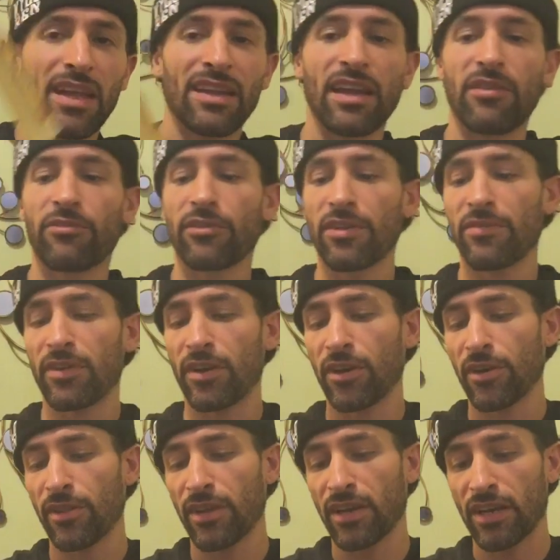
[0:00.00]
Never even
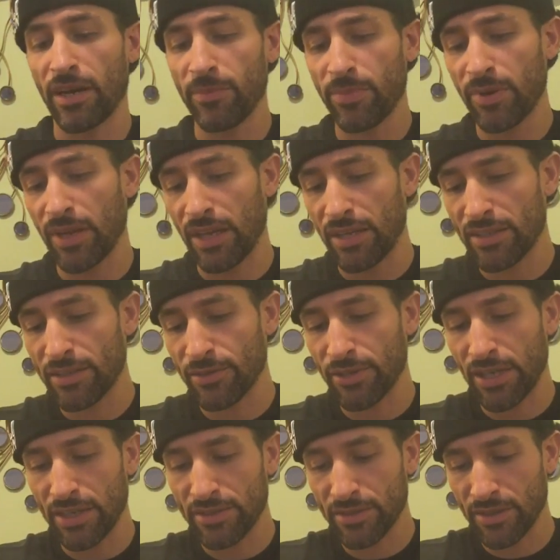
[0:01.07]
heard of the company until
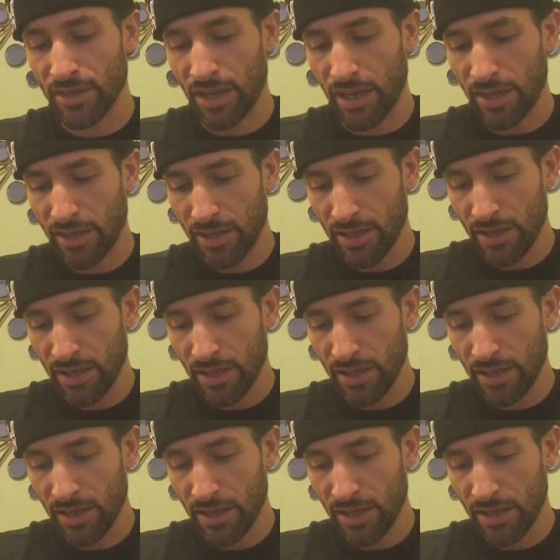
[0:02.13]
yesterday.